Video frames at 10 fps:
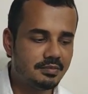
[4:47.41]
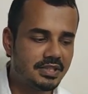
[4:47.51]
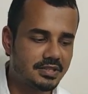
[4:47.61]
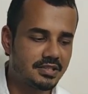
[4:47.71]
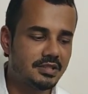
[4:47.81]

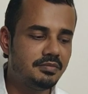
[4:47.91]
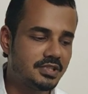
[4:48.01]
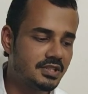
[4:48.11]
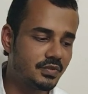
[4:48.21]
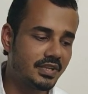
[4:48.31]
master them
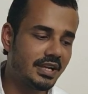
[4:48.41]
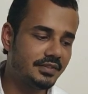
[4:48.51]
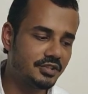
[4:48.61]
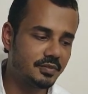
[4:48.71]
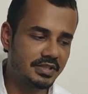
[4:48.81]
since we have
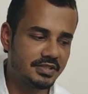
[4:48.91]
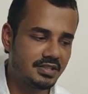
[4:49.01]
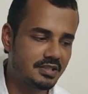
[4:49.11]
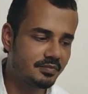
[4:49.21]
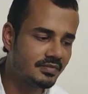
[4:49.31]
the topics
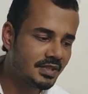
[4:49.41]
here.